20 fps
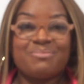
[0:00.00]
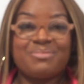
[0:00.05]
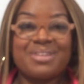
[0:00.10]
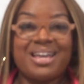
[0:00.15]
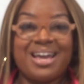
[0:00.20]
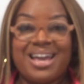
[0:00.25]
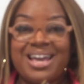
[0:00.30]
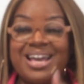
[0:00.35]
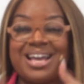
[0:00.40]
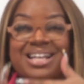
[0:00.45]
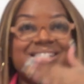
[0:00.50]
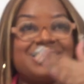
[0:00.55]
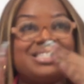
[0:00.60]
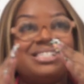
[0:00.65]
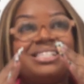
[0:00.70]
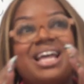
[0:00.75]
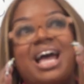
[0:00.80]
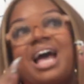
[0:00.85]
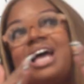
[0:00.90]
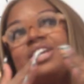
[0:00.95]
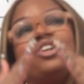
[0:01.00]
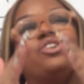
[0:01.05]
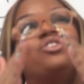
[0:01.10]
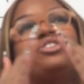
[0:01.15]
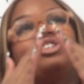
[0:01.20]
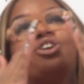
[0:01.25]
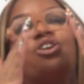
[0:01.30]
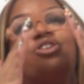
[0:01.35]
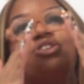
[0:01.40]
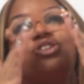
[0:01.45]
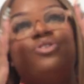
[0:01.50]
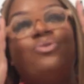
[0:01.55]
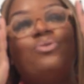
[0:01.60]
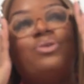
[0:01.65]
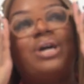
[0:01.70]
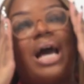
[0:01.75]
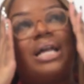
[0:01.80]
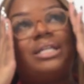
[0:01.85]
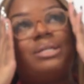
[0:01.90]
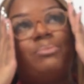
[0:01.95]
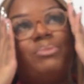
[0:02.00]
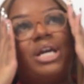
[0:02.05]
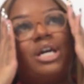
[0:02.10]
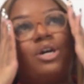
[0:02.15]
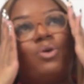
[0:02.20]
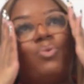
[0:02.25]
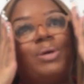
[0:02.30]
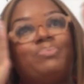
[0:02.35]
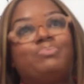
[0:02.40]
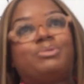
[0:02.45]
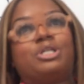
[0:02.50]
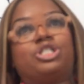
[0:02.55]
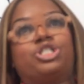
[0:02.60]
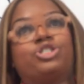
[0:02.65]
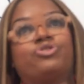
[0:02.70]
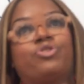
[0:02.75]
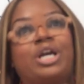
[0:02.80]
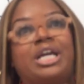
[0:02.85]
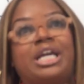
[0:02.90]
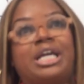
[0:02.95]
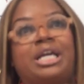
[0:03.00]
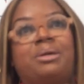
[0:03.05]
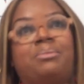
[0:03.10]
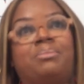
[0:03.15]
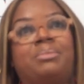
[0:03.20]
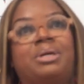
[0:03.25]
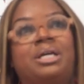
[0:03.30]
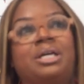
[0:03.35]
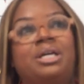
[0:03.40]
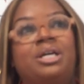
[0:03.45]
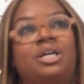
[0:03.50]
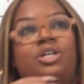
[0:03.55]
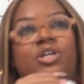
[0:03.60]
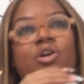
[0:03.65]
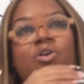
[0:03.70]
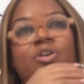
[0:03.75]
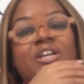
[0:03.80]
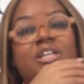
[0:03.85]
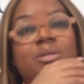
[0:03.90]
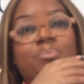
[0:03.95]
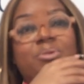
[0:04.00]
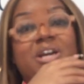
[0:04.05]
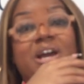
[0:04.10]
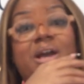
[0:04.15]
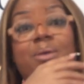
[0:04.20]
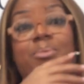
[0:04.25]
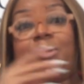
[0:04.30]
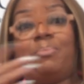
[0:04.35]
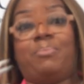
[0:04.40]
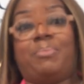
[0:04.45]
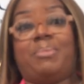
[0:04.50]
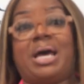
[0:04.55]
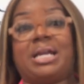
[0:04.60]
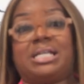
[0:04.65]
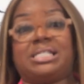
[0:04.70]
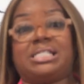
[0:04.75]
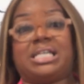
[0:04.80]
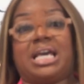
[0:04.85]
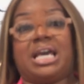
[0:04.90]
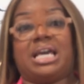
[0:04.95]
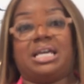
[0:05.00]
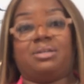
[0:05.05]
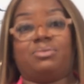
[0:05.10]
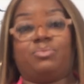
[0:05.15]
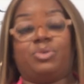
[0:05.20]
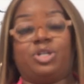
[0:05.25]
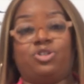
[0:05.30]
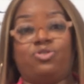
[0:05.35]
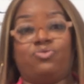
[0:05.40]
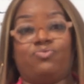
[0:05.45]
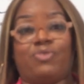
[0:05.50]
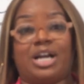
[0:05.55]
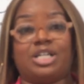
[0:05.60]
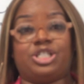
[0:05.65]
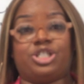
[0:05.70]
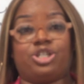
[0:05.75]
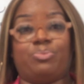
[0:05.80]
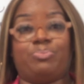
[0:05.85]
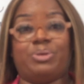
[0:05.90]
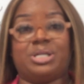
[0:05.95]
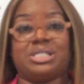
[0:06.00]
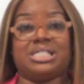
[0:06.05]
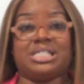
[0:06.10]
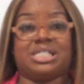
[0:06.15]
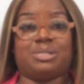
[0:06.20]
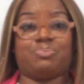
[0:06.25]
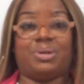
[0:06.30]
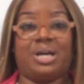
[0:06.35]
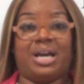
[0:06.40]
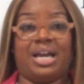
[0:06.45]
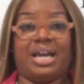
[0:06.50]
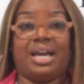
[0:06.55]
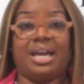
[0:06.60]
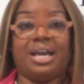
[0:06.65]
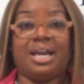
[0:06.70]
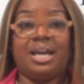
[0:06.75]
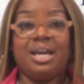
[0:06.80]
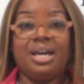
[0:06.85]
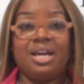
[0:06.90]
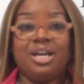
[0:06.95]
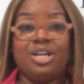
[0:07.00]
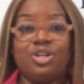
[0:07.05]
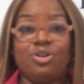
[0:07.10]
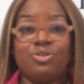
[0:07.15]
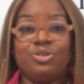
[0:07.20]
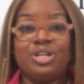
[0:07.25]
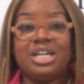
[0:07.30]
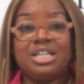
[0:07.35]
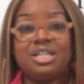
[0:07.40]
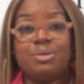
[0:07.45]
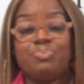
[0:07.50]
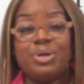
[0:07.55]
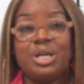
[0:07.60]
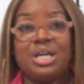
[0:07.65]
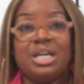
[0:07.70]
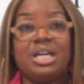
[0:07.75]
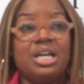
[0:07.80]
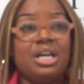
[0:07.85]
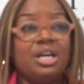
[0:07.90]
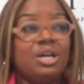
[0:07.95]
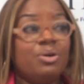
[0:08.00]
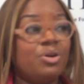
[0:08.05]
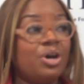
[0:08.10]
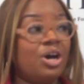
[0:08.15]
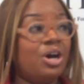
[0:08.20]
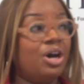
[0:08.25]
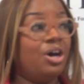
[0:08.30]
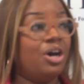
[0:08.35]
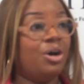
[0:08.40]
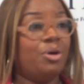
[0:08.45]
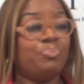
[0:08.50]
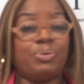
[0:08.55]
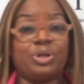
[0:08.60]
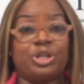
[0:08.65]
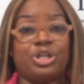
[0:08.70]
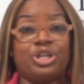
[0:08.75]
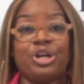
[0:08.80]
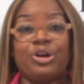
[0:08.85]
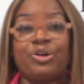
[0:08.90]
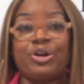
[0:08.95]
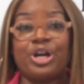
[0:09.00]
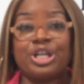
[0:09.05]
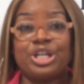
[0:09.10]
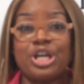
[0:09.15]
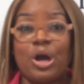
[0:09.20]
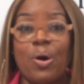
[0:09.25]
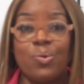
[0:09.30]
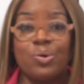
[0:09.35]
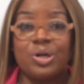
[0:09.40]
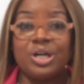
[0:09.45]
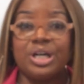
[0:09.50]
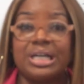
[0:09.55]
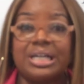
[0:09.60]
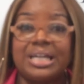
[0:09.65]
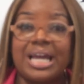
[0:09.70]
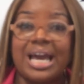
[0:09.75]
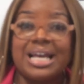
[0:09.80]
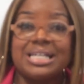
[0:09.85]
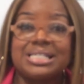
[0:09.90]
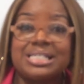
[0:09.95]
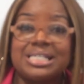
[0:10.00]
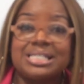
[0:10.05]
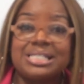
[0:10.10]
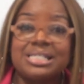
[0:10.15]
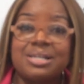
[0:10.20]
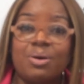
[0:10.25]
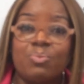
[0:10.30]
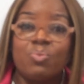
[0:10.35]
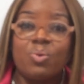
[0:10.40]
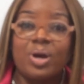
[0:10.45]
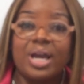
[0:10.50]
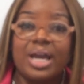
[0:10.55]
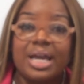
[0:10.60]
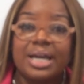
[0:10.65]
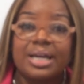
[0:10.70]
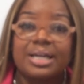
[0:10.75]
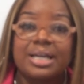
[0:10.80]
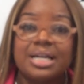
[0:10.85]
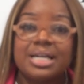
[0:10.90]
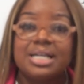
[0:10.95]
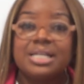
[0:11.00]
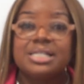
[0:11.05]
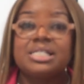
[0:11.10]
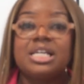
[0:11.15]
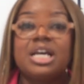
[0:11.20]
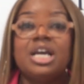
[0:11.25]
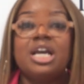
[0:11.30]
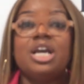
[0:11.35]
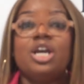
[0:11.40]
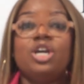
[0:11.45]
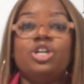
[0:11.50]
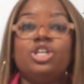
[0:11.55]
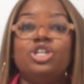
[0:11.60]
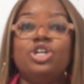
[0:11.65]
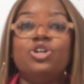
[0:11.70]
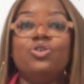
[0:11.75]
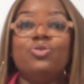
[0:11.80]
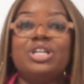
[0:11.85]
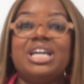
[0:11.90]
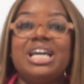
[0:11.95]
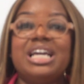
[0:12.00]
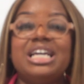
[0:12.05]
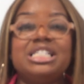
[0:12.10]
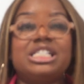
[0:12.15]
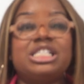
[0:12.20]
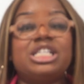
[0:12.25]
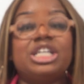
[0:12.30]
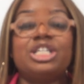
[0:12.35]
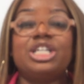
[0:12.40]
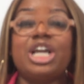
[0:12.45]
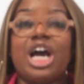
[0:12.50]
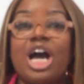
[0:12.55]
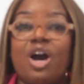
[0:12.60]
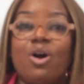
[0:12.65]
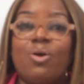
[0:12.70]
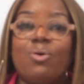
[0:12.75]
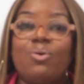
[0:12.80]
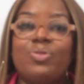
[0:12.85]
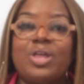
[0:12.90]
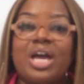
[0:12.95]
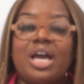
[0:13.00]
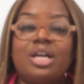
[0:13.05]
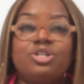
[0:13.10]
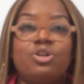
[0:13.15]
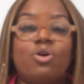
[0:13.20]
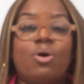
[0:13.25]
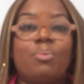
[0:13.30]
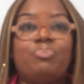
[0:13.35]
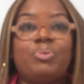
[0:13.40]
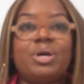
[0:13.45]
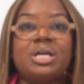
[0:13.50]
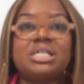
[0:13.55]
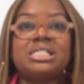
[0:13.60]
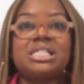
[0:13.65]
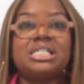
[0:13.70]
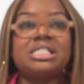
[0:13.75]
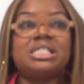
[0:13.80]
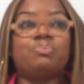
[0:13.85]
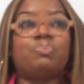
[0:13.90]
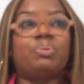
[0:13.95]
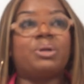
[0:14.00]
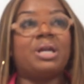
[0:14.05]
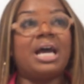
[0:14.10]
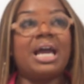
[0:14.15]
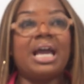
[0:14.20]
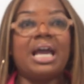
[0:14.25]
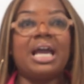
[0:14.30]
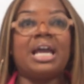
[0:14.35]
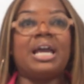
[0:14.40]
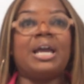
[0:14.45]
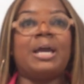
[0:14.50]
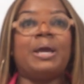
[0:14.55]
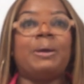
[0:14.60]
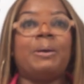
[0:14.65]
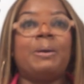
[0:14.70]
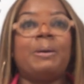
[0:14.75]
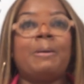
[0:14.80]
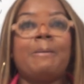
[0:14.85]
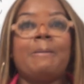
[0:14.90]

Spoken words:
It is not, you got to be equipped to dream. You need to be able to meditate when you write your business plan. You need to be procuring yoga classes somewhere, because you need to know that your business plan